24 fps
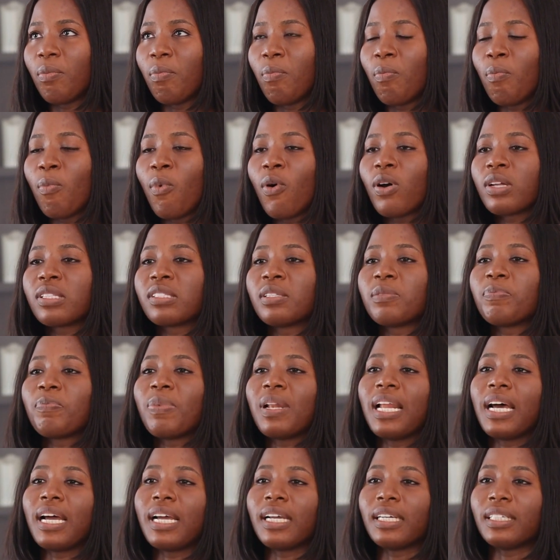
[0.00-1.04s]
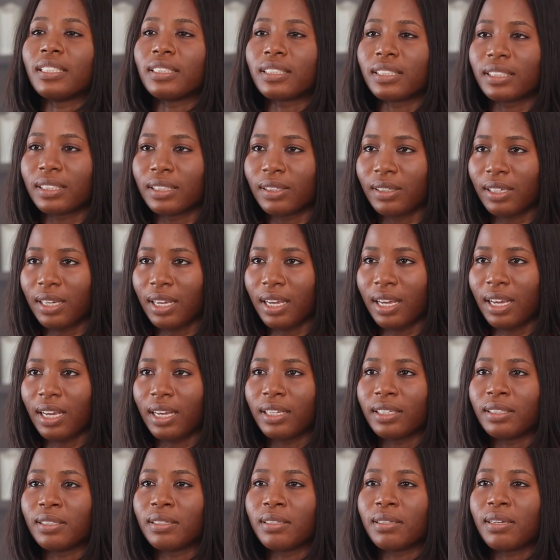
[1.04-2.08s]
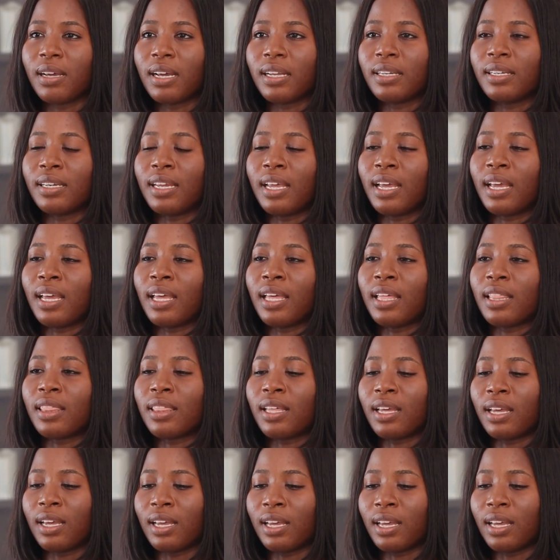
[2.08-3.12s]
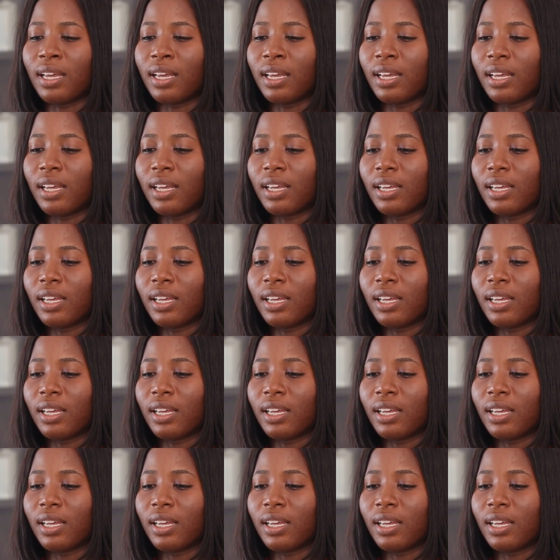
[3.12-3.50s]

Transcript: multiplied, and the